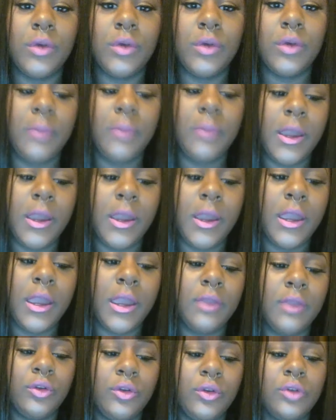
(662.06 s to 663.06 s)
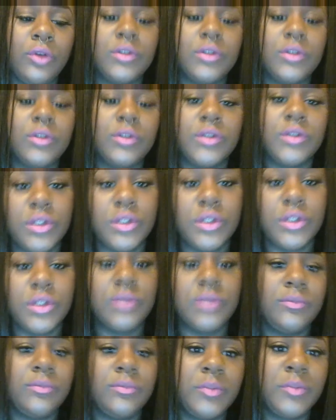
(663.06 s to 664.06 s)
to buy, the
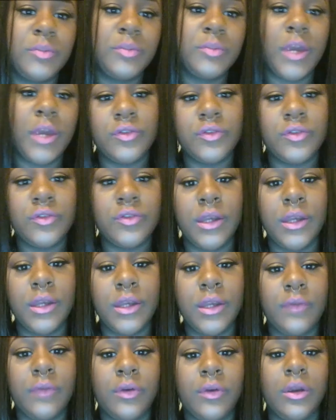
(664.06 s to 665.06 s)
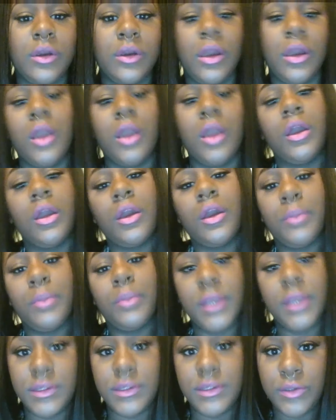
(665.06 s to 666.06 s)
sprays or whatever,
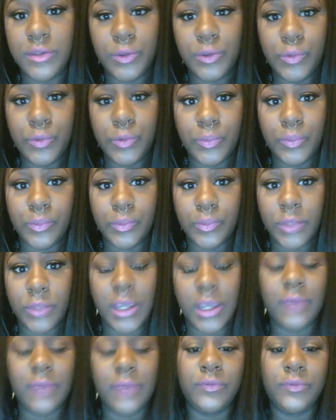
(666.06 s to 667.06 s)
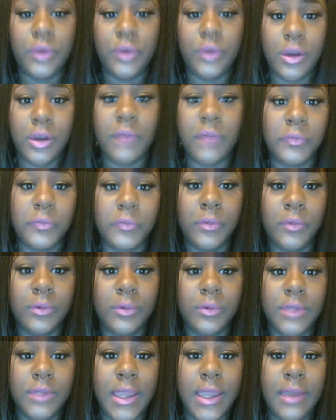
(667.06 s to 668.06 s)
please do if you're comfortable with
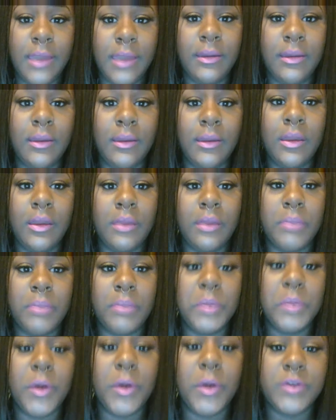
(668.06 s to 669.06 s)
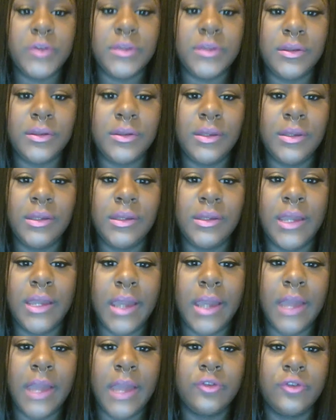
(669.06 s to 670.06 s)
that. Me personally, like,
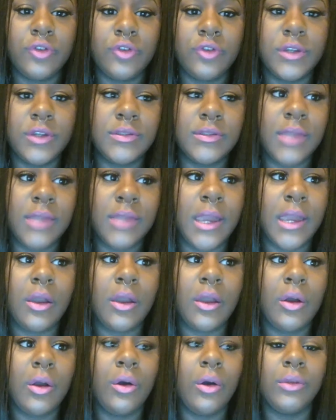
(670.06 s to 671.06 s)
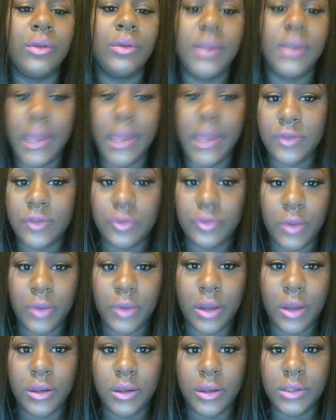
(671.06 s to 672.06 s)
I trust like only natural
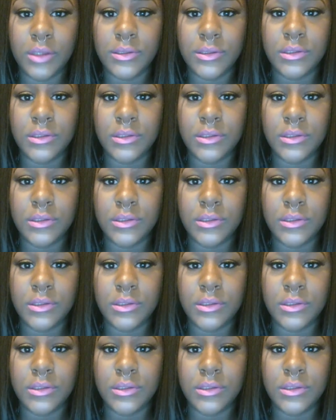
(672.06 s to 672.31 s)
products.